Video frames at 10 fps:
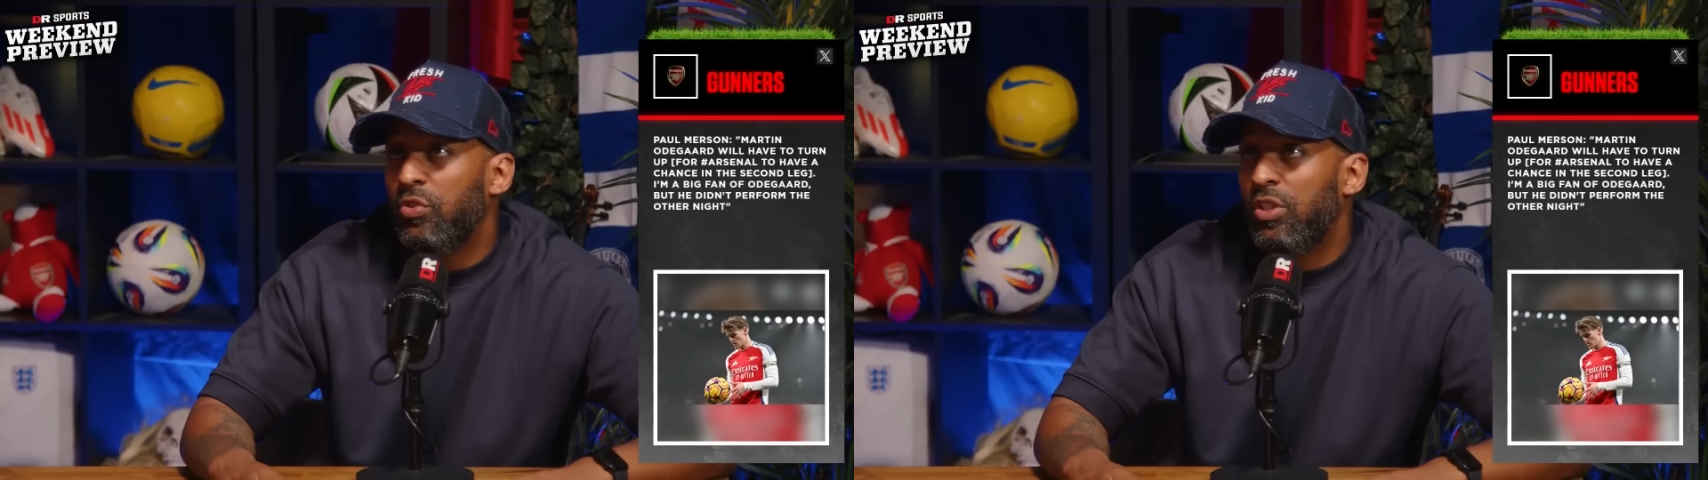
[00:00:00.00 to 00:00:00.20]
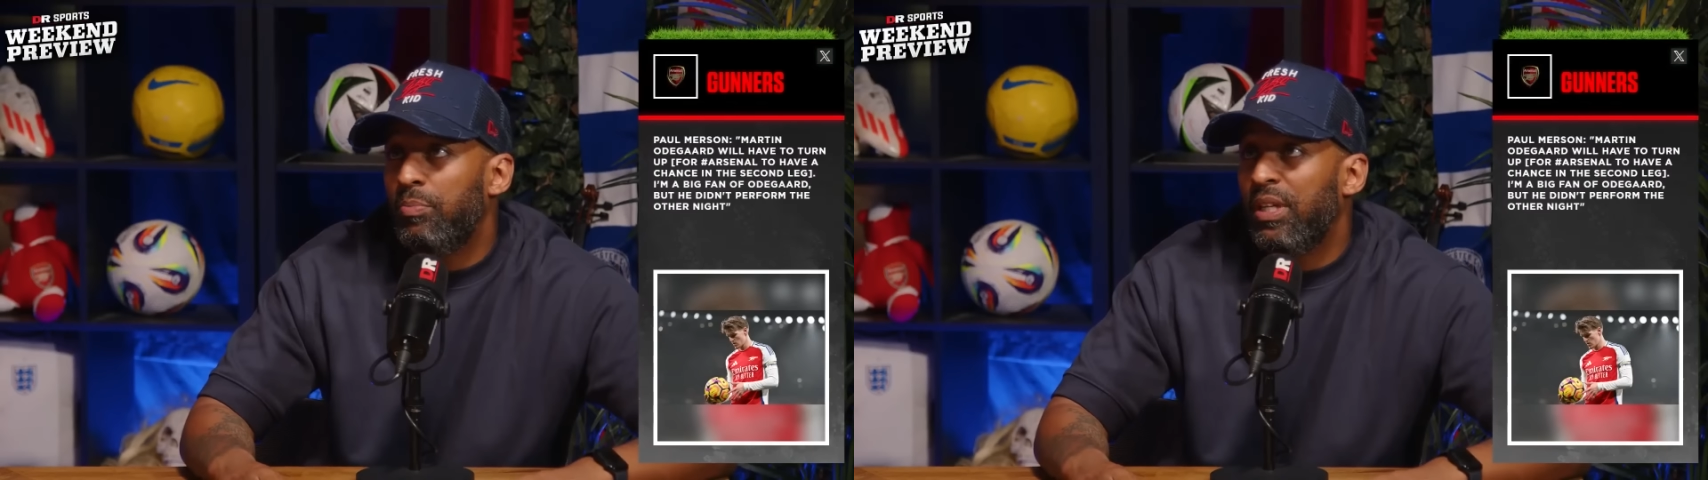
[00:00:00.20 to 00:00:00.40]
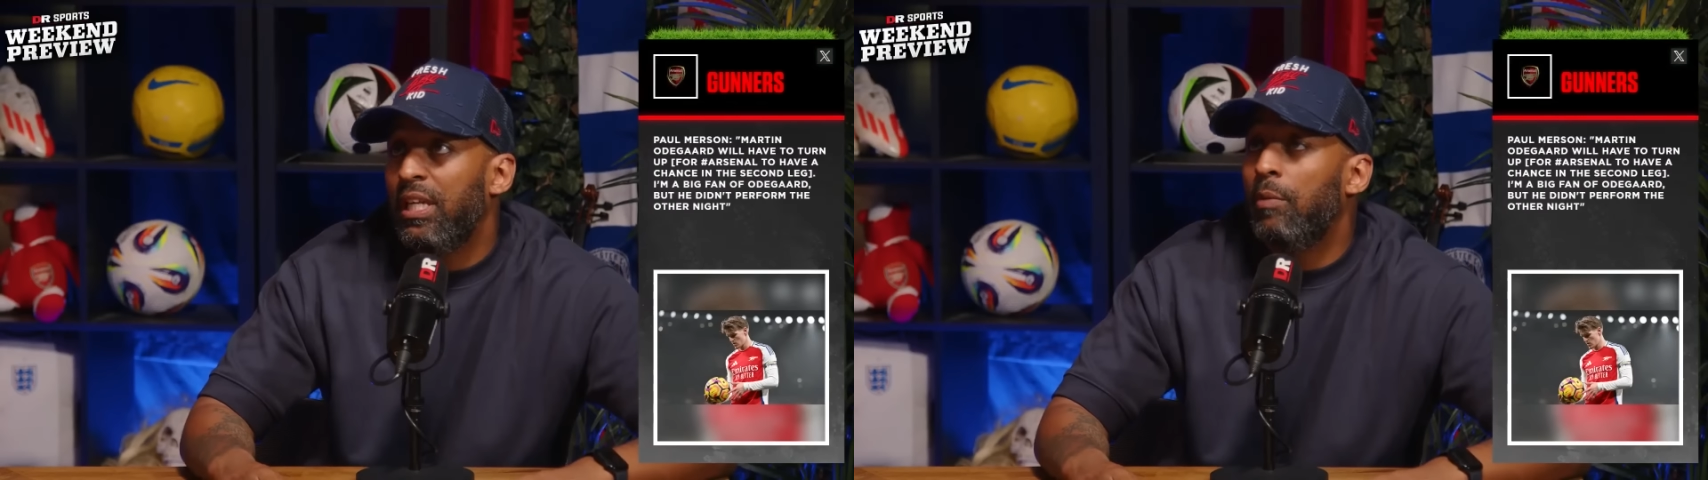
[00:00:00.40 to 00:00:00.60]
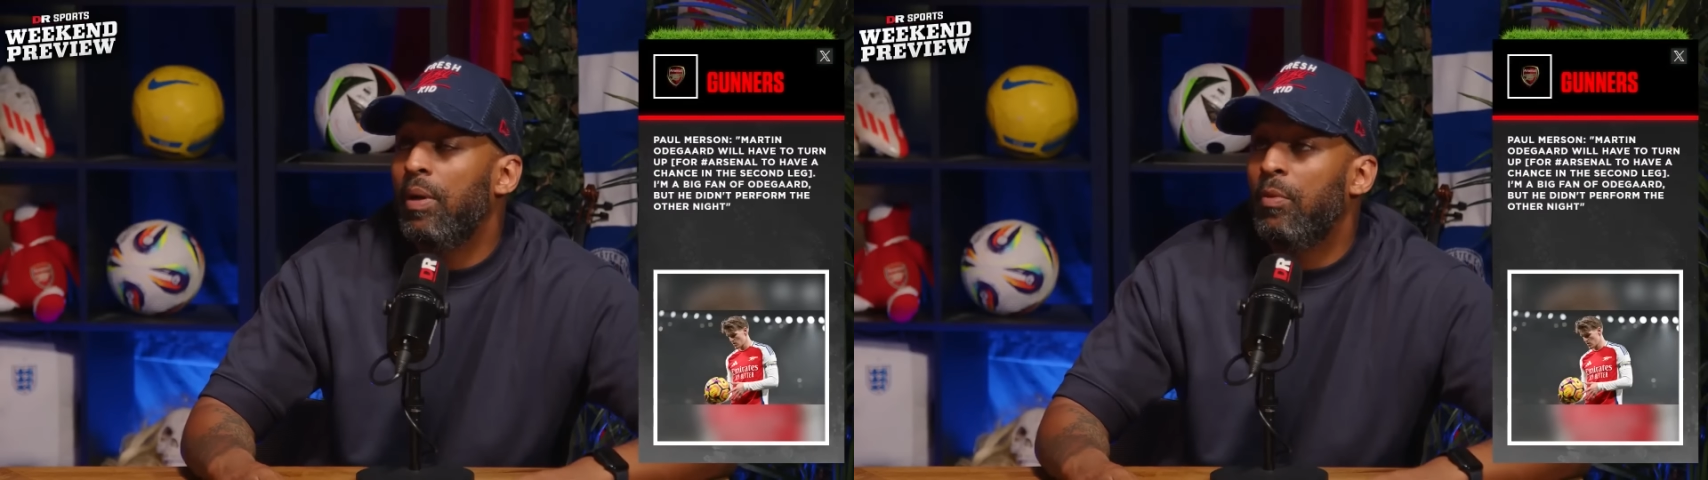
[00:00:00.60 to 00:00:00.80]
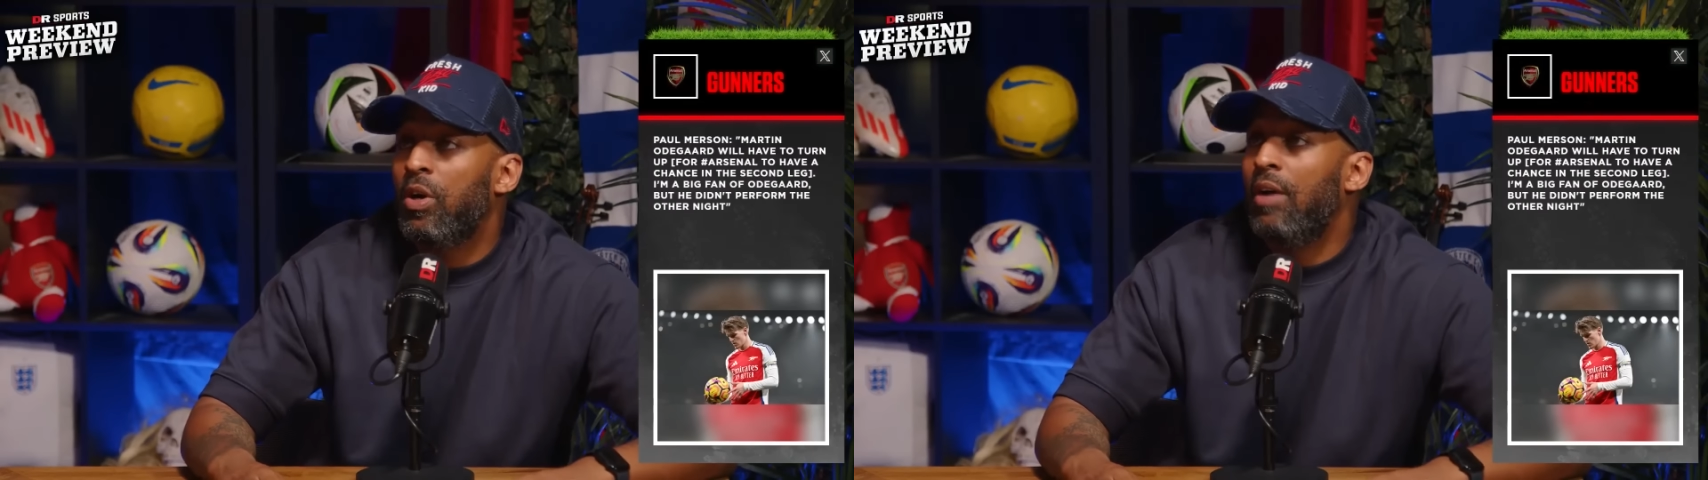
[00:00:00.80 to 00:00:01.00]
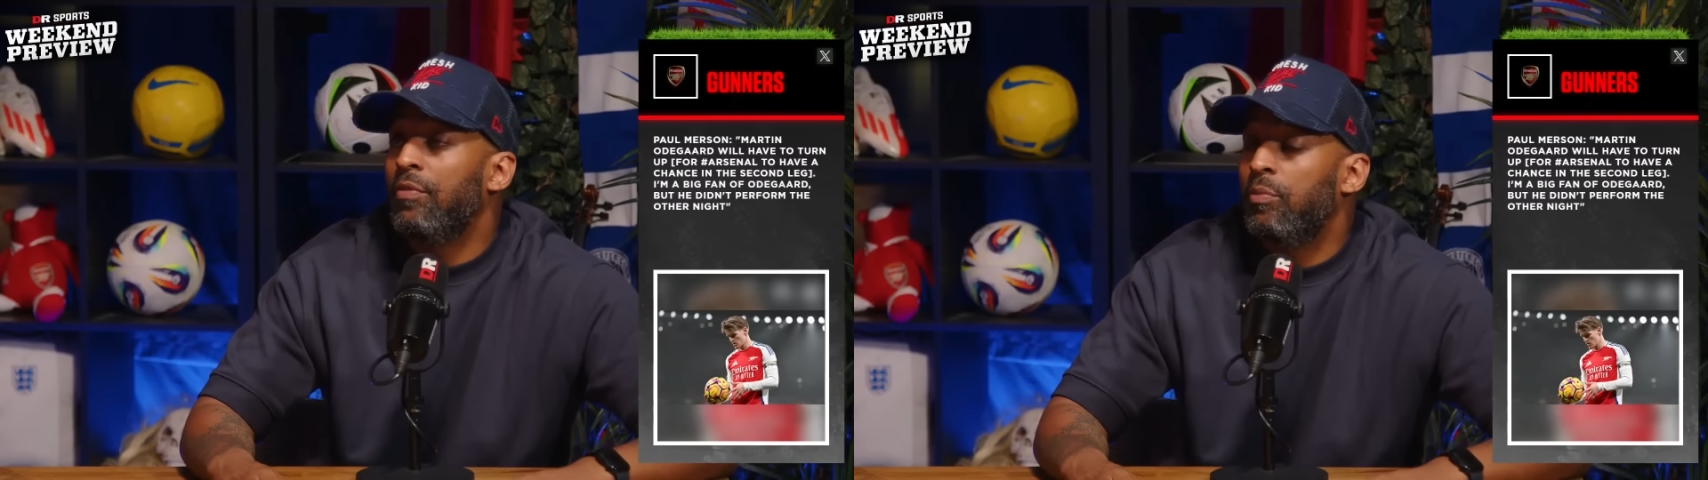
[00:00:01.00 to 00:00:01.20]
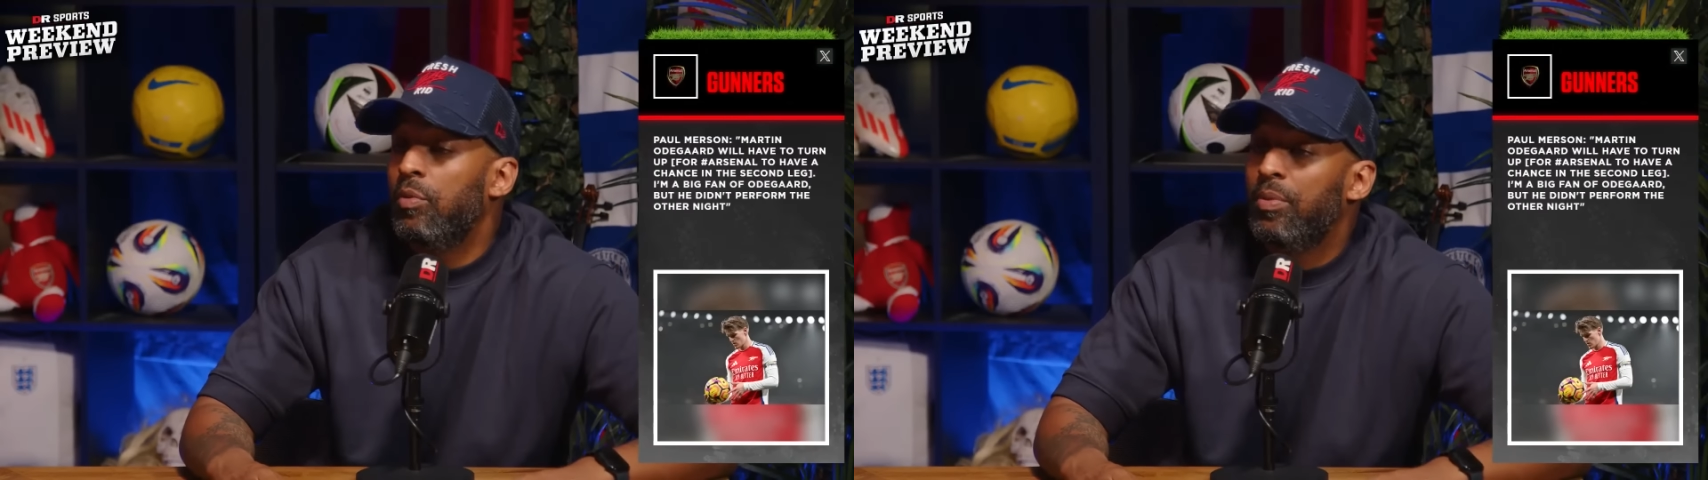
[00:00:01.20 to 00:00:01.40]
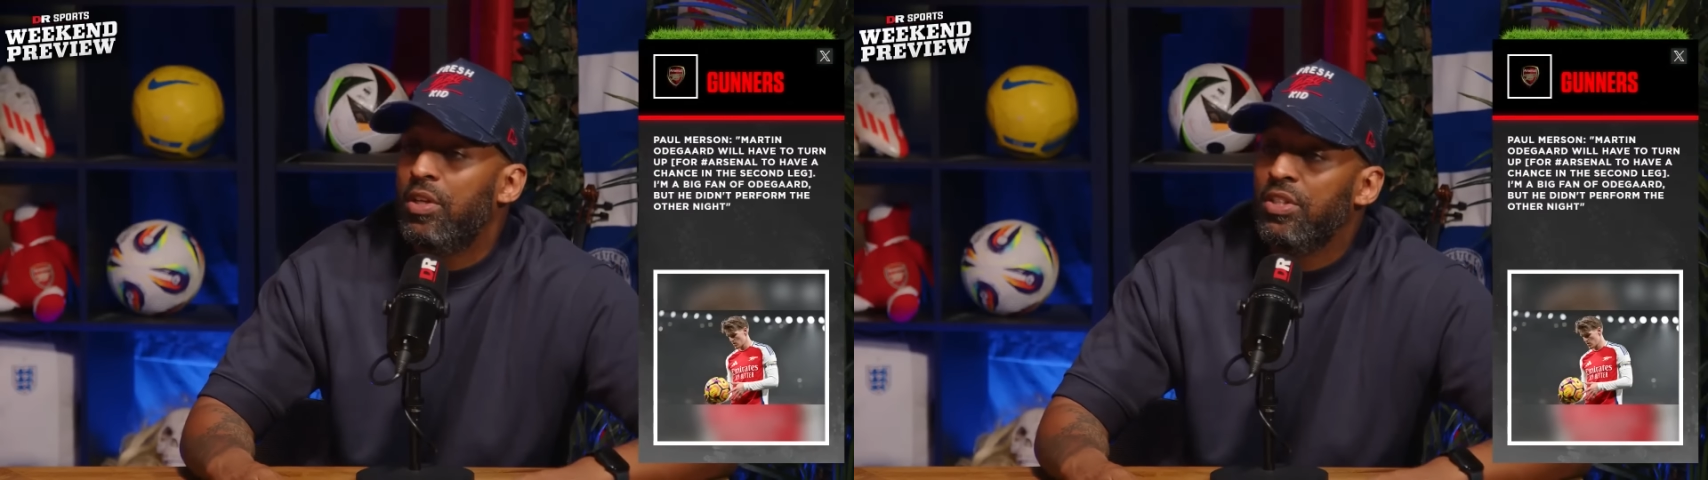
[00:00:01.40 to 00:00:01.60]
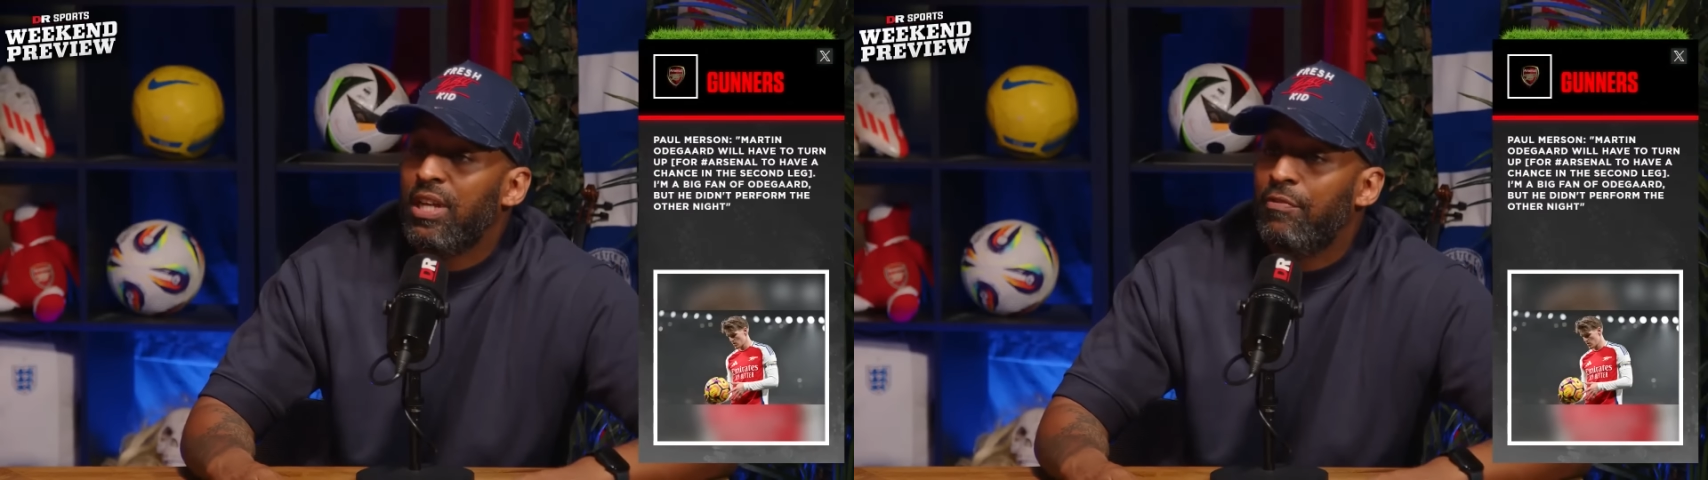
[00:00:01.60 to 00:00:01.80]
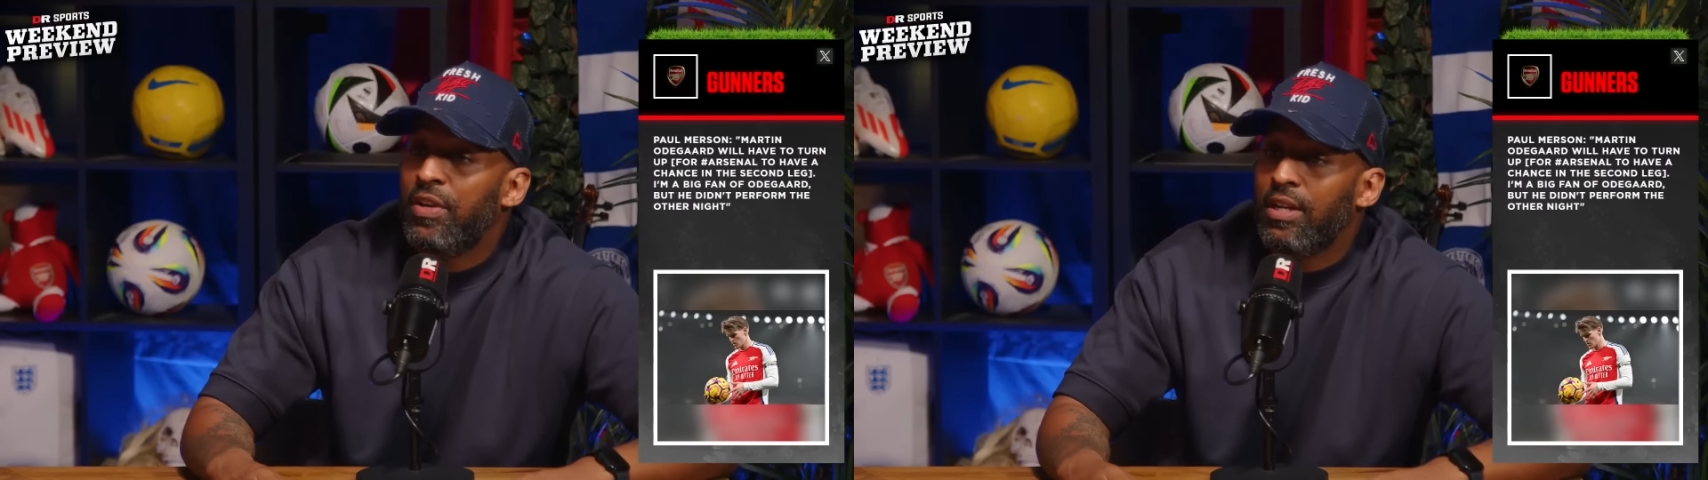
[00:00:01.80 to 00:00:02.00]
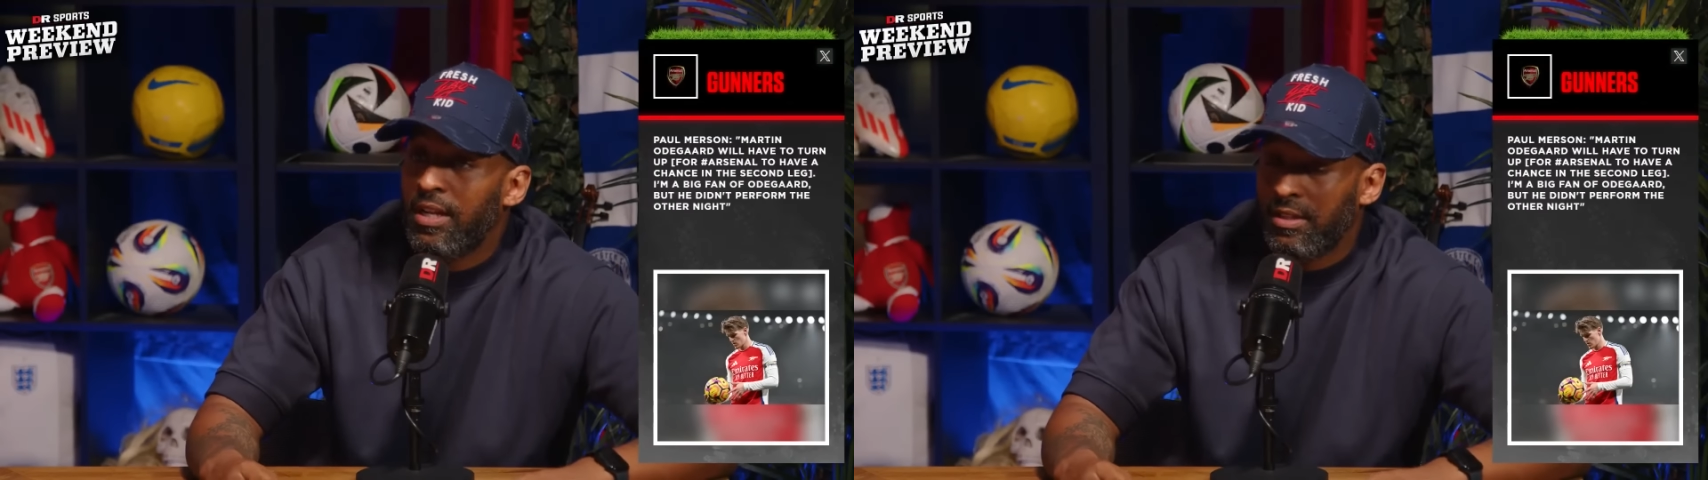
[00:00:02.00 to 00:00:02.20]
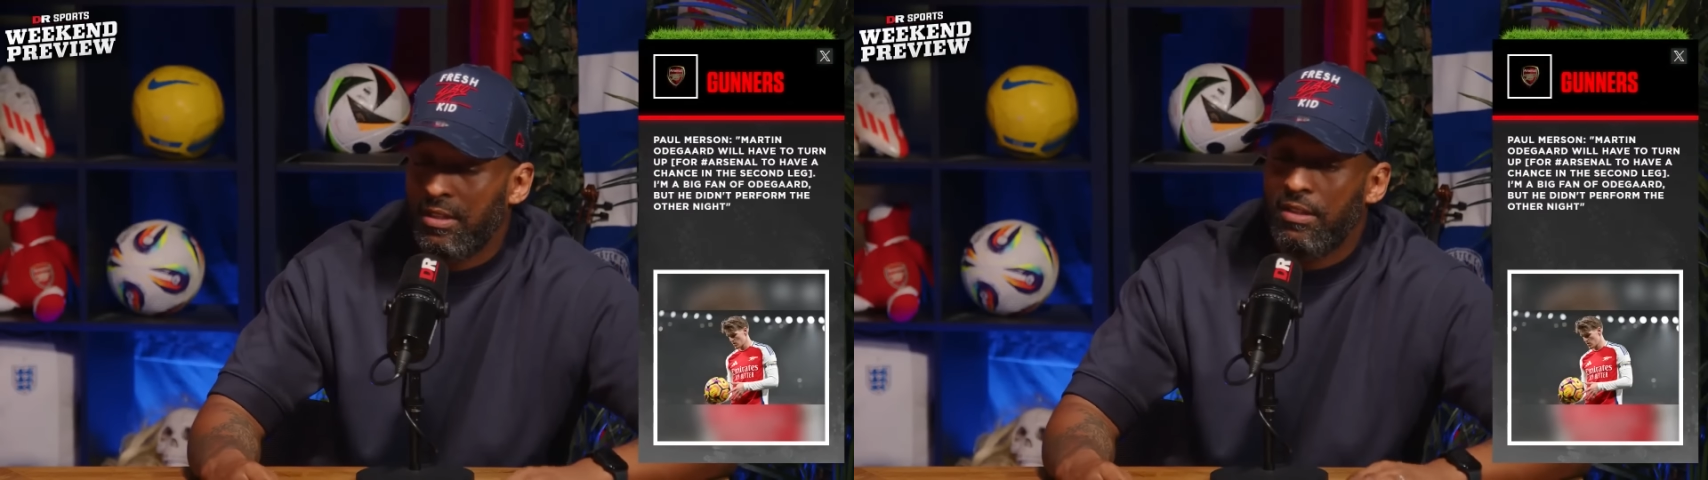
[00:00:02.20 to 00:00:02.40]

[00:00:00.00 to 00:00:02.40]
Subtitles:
you'd be a little bit more comfortable because I think that